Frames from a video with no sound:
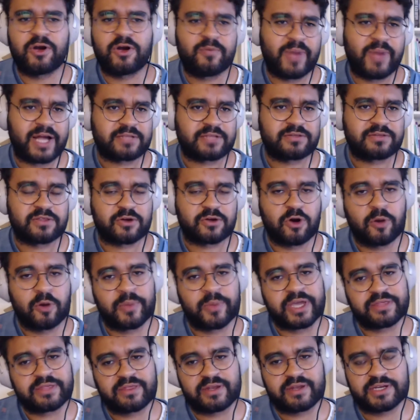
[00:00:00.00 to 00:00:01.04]
back to the
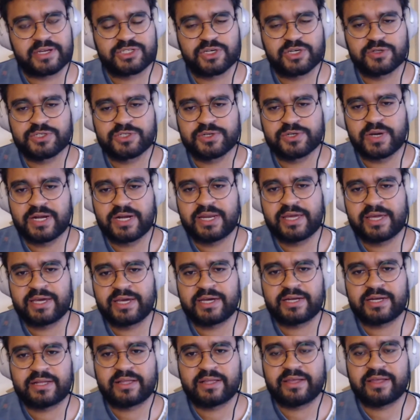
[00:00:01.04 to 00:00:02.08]
comic that I showed you earlier,